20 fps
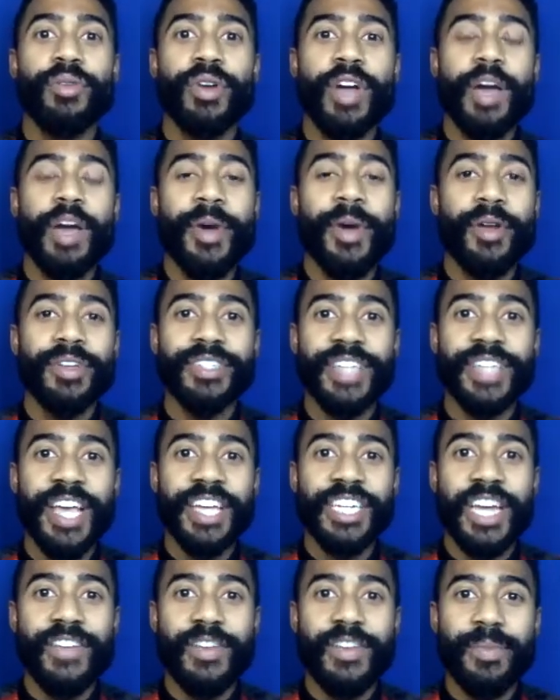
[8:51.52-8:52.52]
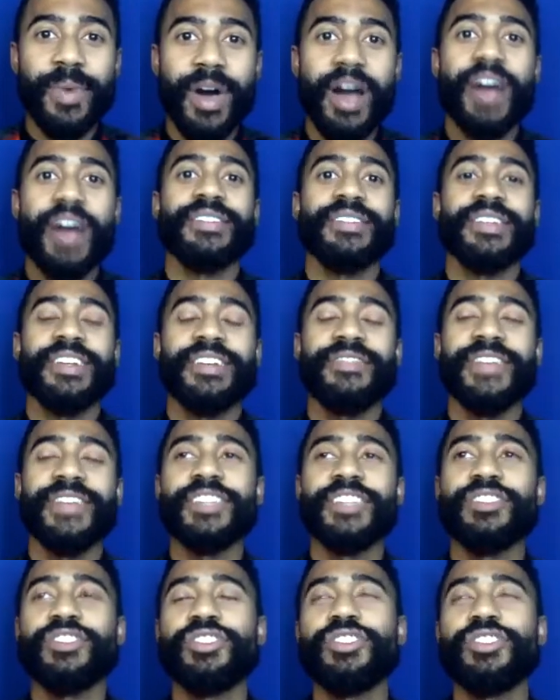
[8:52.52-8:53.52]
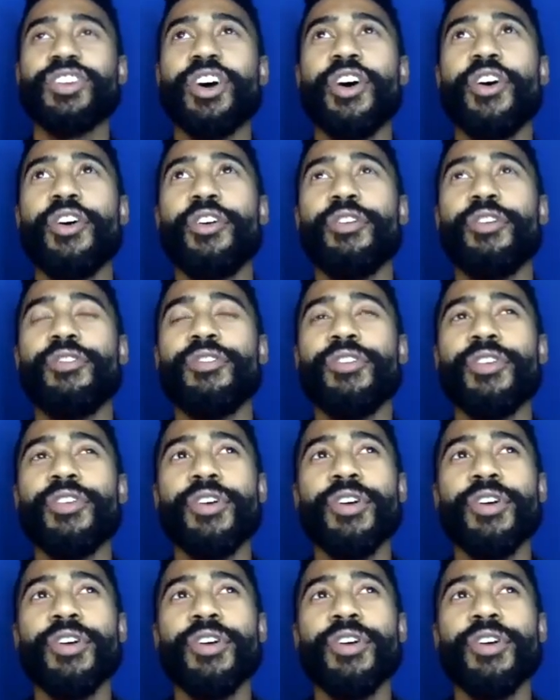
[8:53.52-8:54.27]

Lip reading: come out as HIV positive. And so,